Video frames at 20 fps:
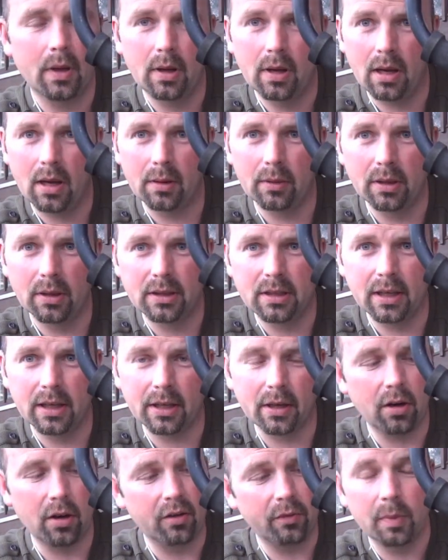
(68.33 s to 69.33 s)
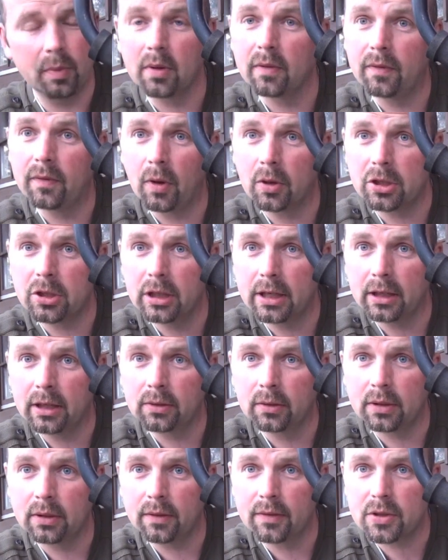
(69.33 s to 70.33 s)
I'm going to take it off, but unfortunately I
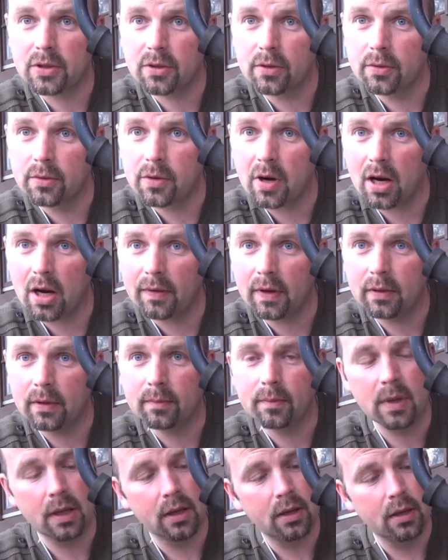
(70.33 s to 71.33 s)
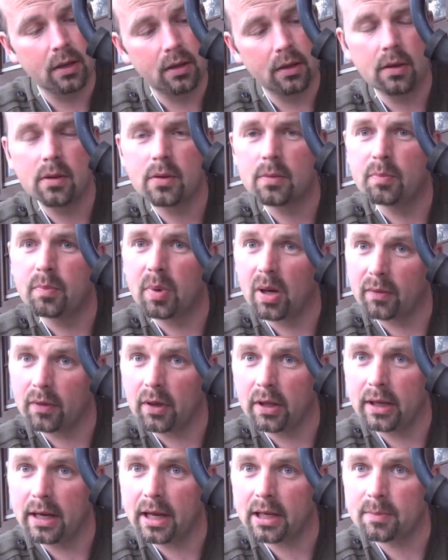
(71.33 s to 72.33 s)
don't have a screwdriver, but I've
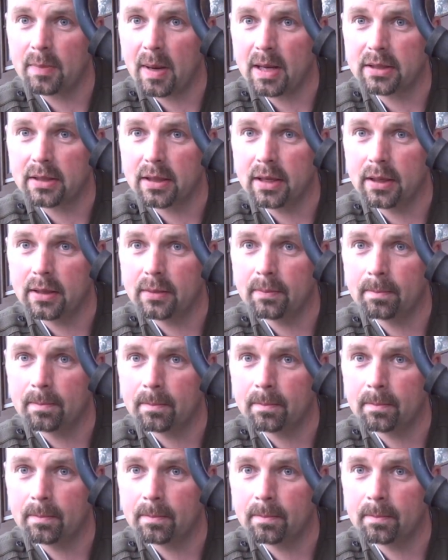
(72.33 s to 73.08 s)
got the next best thing.